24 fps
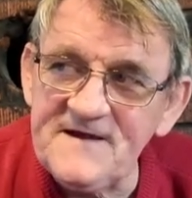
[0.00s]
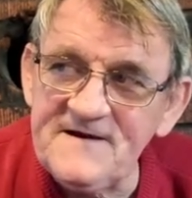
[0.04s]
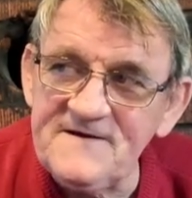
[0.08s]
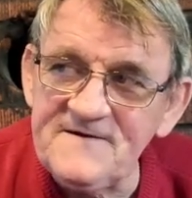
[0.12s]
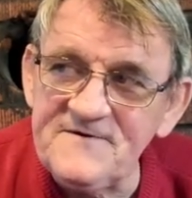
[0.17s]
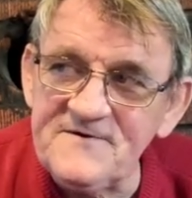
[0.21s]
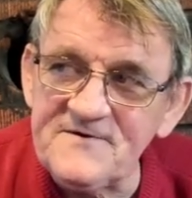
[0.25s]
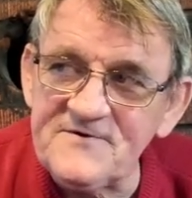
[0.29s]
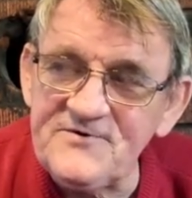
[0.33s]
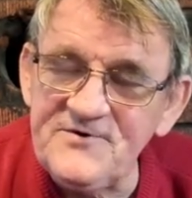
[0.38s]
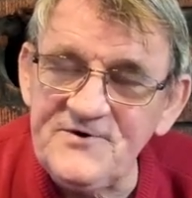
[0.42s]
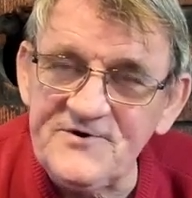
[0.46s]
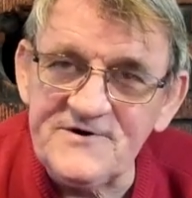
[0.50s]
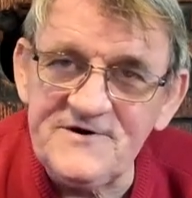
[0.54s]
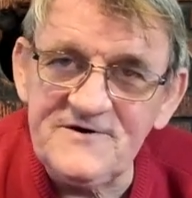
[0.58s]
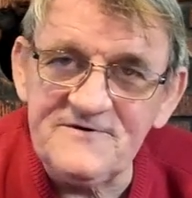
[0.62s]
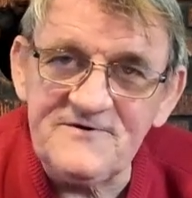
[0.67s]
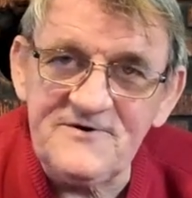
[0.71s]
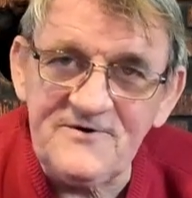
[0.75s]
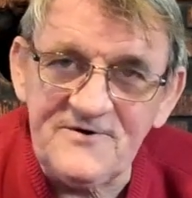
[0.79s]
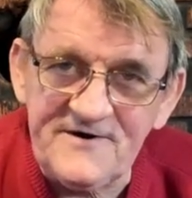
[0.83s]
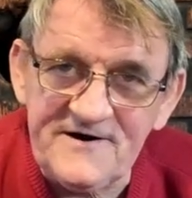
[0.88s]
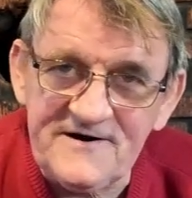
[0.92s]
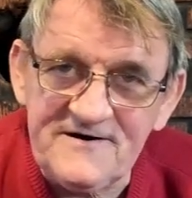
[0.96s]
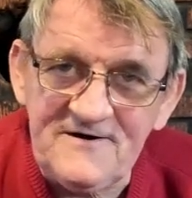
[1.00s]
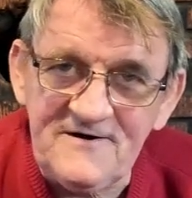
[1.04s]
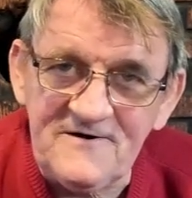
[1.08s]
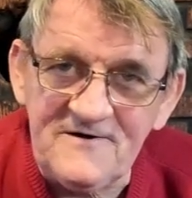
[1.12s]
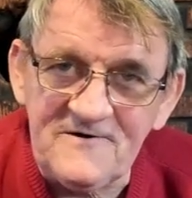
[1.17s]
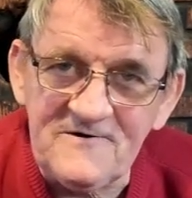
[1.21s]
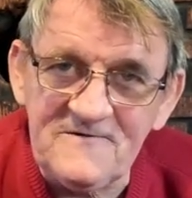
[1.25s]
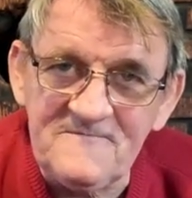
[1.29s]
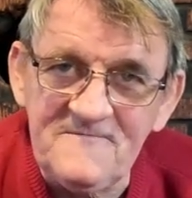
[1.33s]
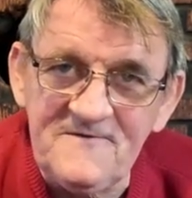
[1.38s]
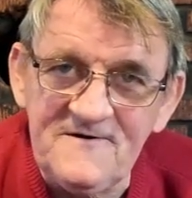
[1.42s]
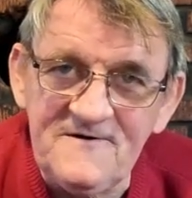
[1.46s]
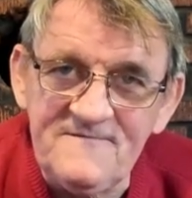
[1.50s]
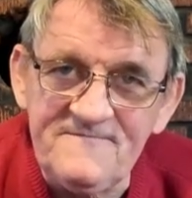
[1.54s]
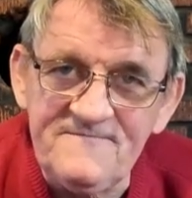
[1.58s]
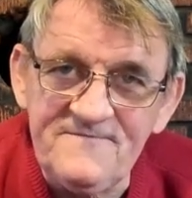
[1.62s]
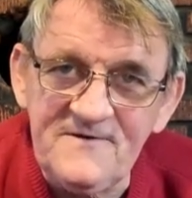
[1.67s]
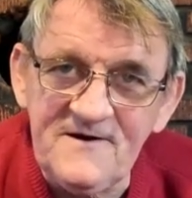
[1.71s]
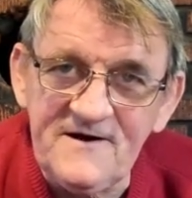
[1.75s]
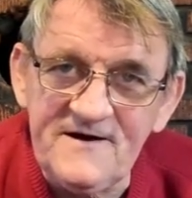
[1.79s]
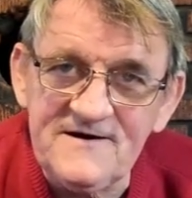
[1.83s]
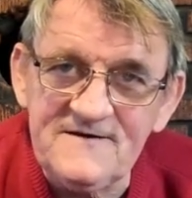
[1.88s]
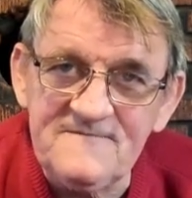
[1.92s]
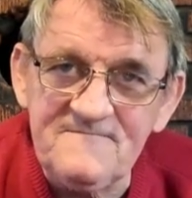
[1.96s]
in the Crooked Creek arm
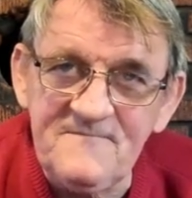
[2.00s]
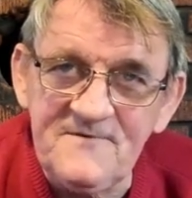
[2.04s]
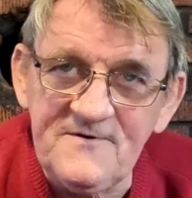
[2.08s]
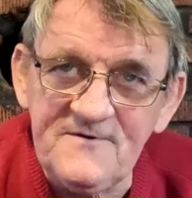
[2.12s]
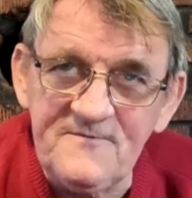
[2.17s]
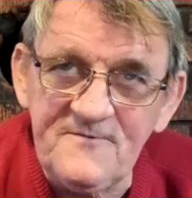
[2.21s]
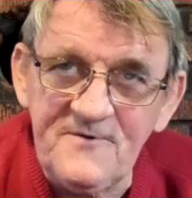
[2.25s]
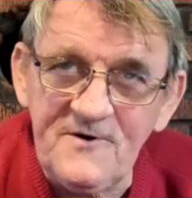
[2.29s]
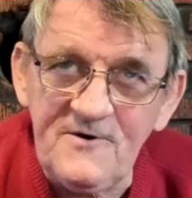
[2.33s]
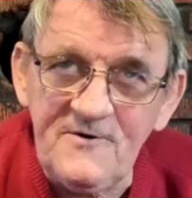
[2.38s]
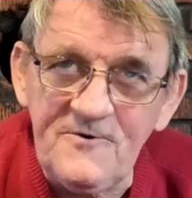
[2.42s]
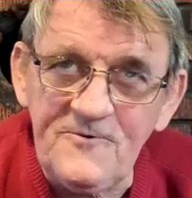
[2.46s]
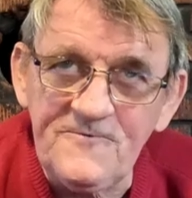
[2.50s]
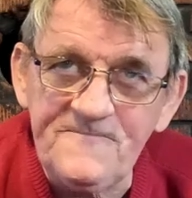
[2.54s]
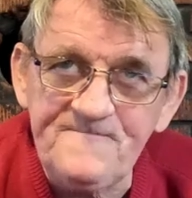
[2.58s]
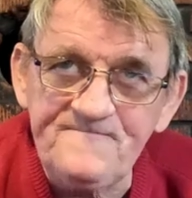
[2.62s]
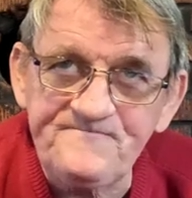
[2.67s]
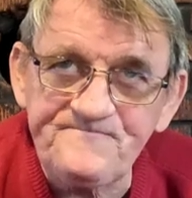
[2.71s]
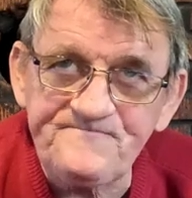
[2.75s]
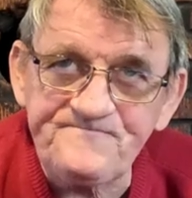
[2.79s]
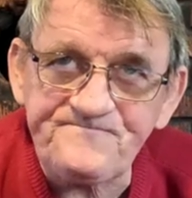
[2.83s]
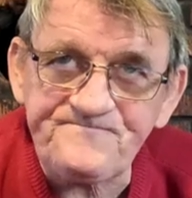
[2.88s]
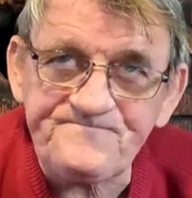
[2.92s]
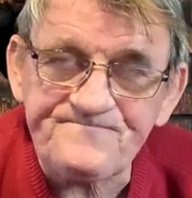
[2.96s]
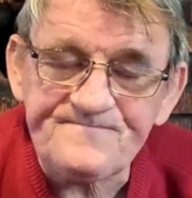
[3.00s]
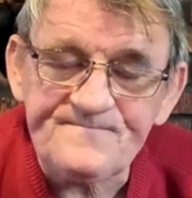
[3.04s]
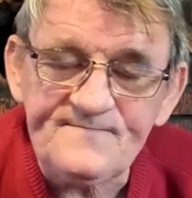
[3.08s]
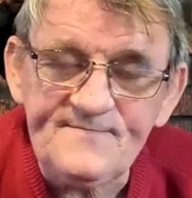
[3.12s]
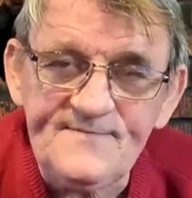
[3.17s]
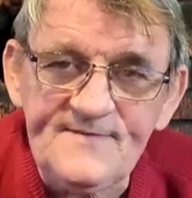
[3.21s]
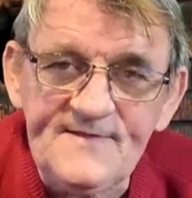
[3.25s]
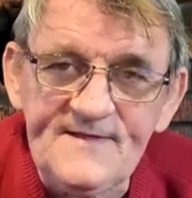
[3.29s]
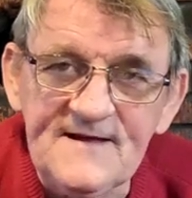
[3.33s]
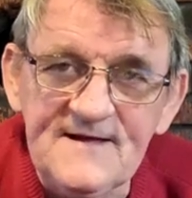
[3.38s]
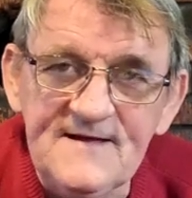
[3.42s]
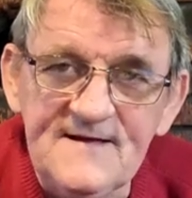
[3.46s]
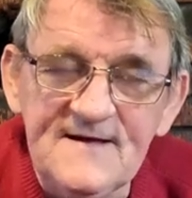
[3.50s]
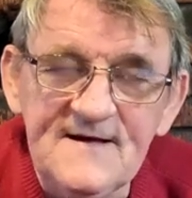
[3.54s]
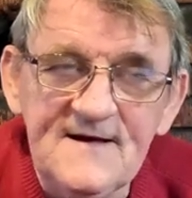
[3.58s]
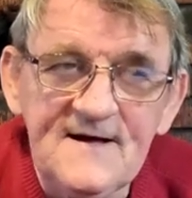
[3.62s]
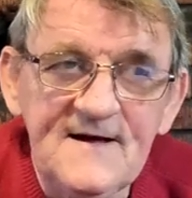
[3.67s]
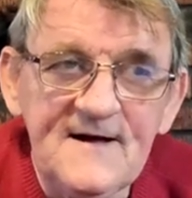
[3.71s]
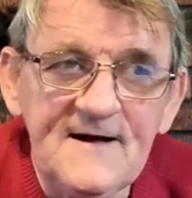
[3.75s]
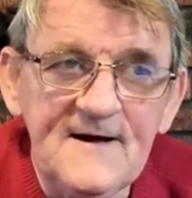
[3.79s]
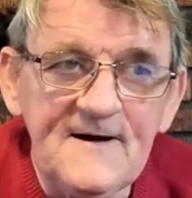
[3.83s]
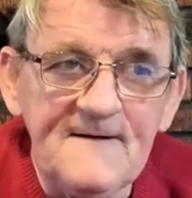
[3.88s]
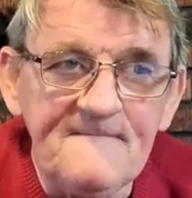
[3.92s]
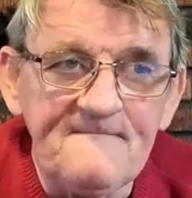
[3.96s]
of Lake Monroe.
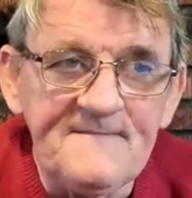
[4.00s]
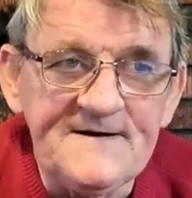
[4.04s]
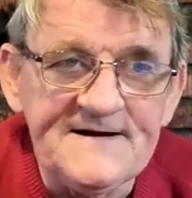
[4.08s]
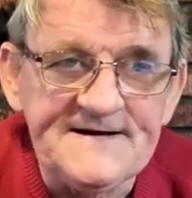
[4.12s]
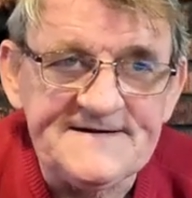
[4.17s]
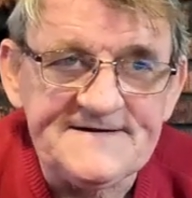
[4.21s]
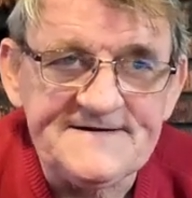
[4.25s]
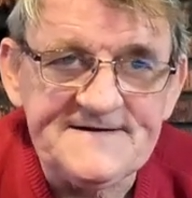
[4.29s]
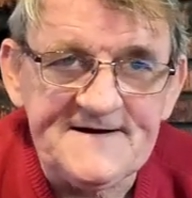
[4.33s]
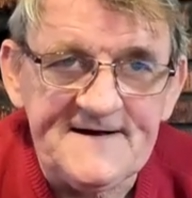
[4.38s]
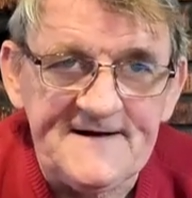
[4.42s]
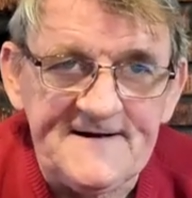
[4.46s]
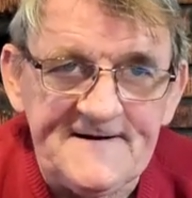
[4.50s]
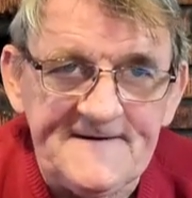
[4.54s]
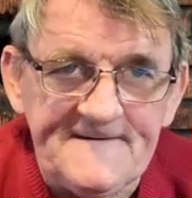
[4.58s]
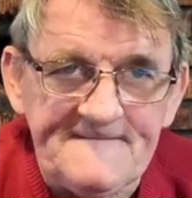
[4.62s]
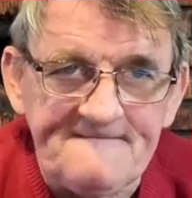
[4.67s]
But